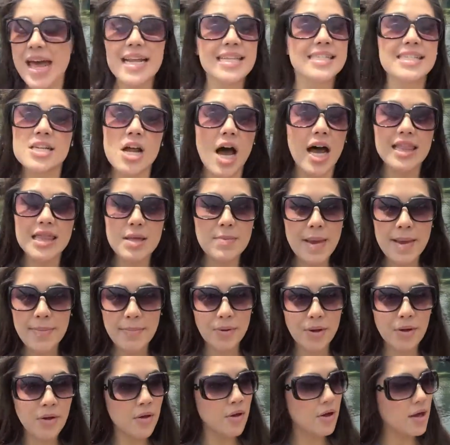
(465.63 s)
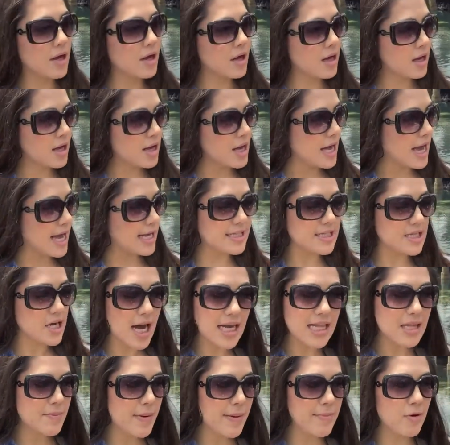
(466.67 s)
And it's yeah. not the oh. people, it's
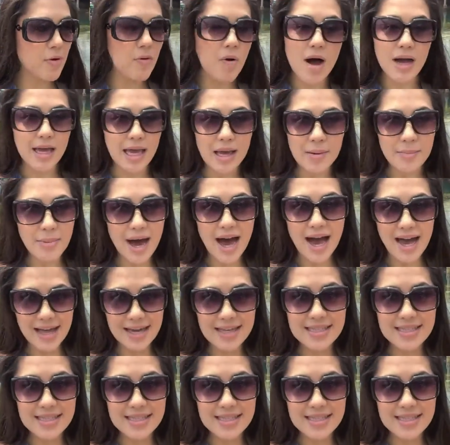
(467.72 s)
not the people walking by,